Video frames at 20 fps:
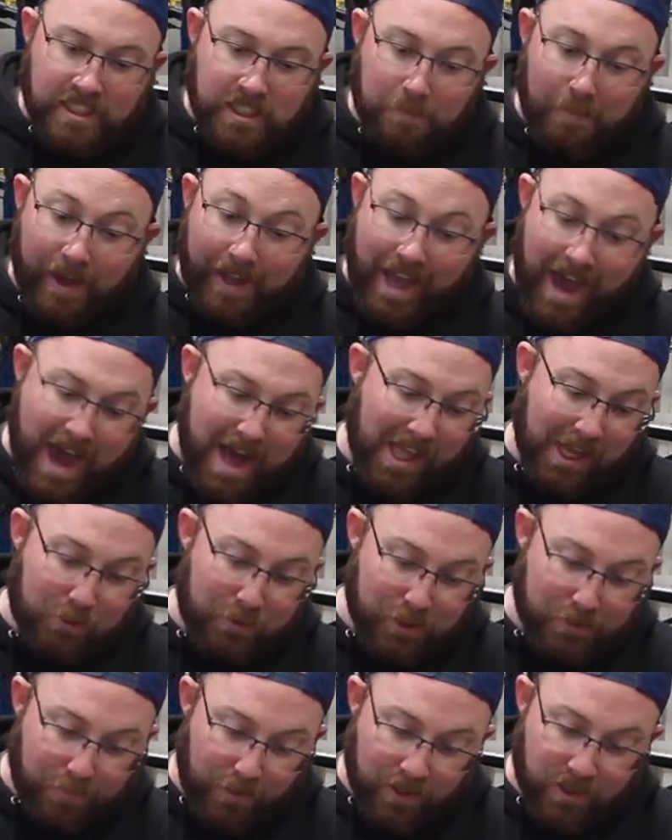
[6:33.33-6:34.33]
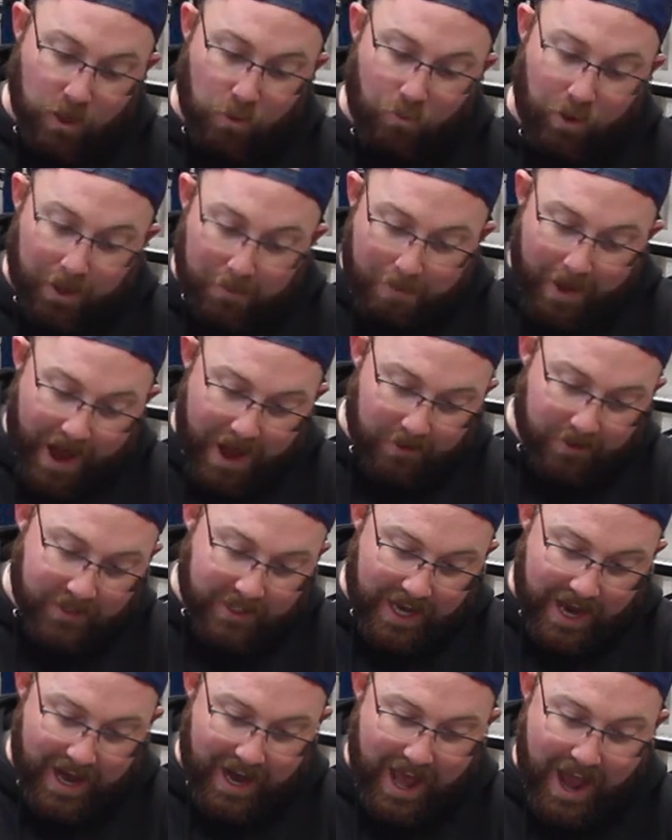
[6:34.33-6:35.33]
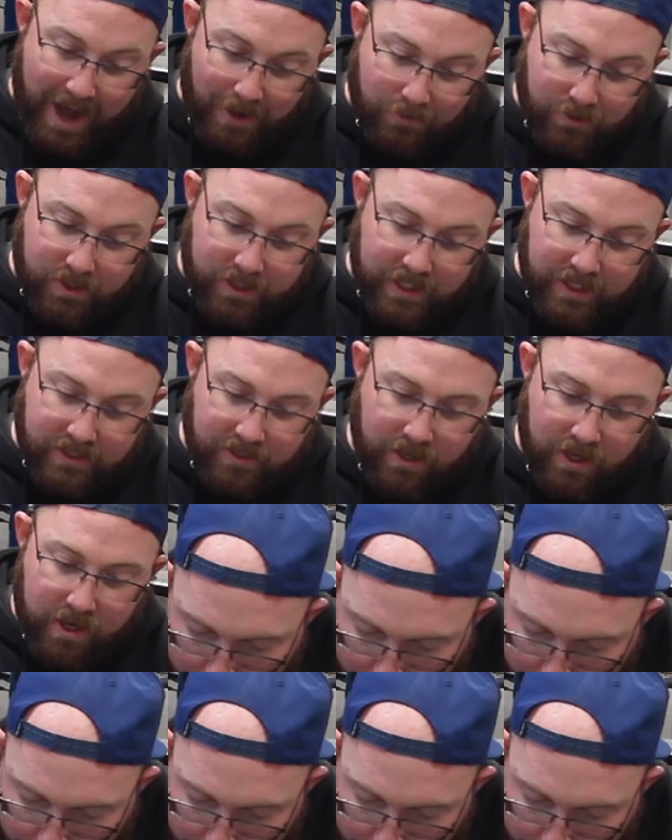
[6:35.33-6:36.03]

So my Catlike Whispers are one pound, 10 ounces,